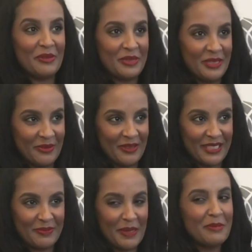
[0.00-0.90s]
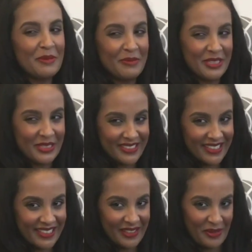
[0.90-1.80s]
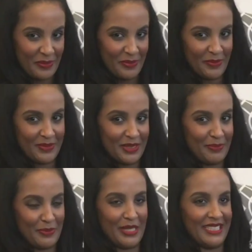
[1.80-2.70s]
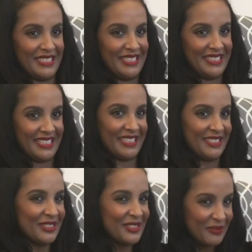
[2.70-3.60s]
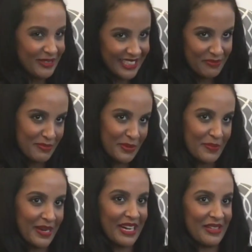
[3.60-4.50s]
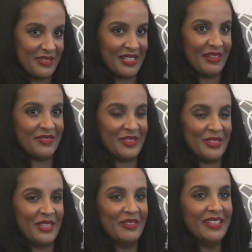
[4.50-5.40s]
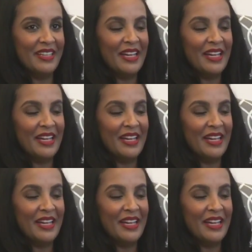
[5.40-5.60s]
was the one, maybe we should take her home, just pregnancy test, just get prepare ourselves, you know.